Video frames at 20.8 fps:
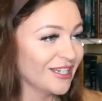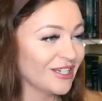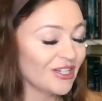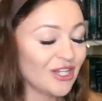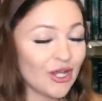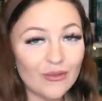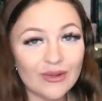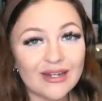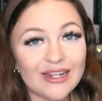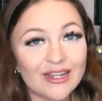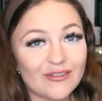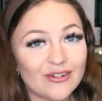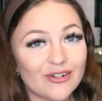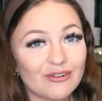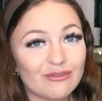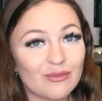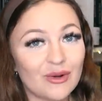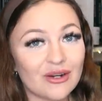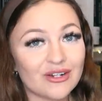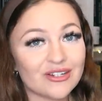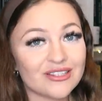nowhere near
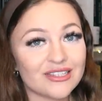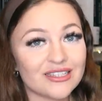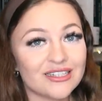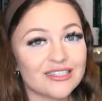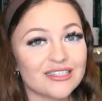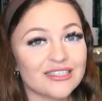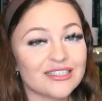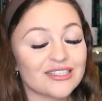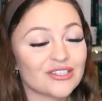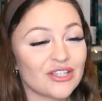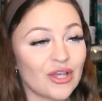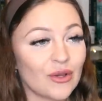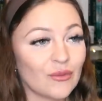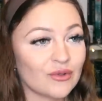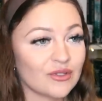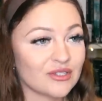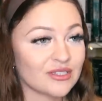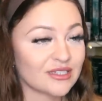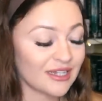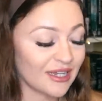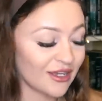enough boxes, so
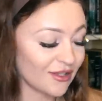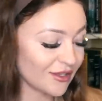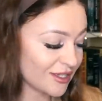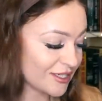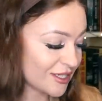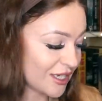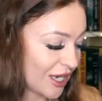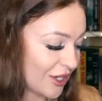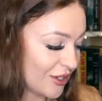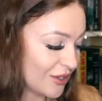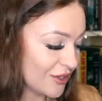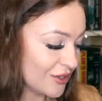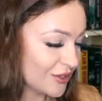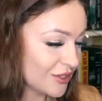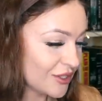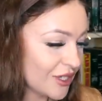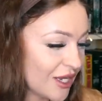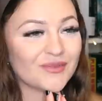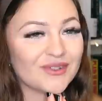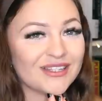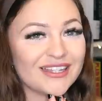we'll see how this
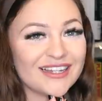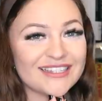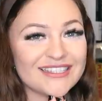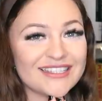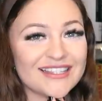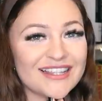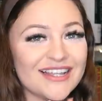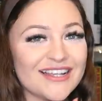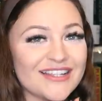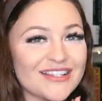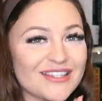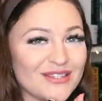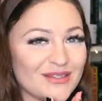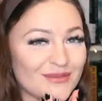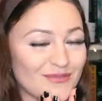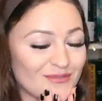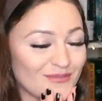goes. But yes, let's